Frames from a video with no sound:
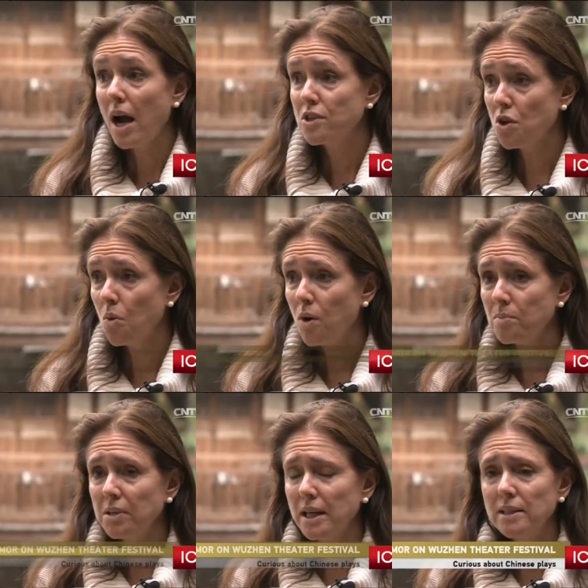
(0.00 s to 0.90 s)
I saw
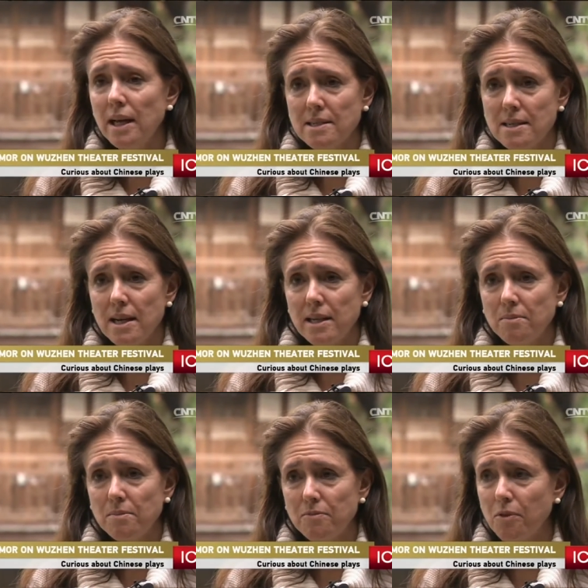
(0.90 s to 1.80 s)
one play last
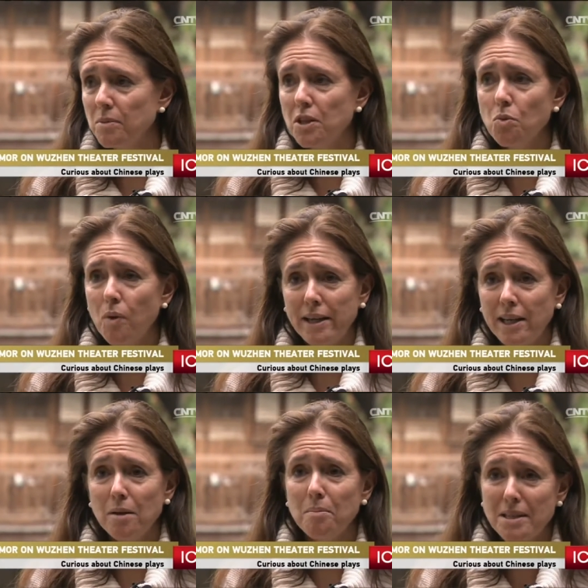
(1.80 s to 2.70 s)
night from
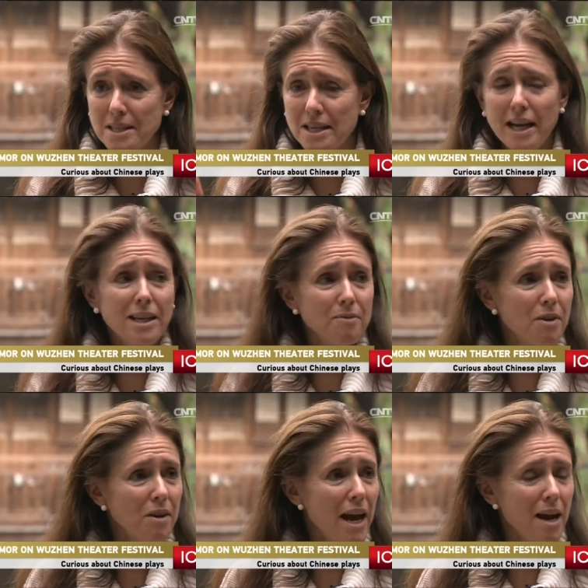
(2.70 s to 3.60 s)
Lithuania, but tonight I'm
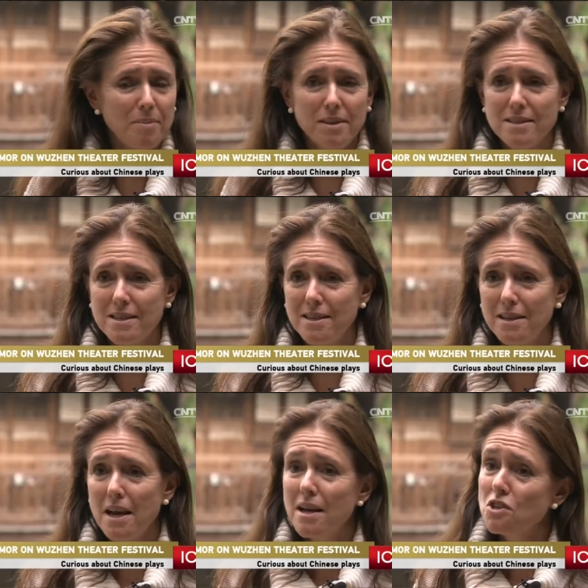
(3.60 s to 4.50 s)
very happy to
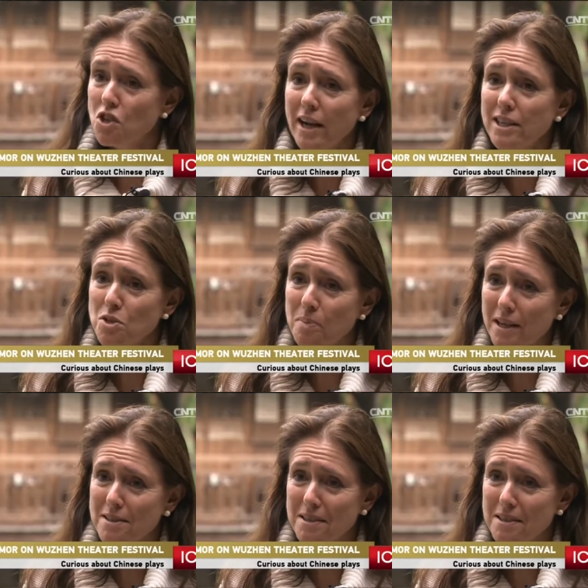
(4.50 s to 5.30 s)
see Chinese plays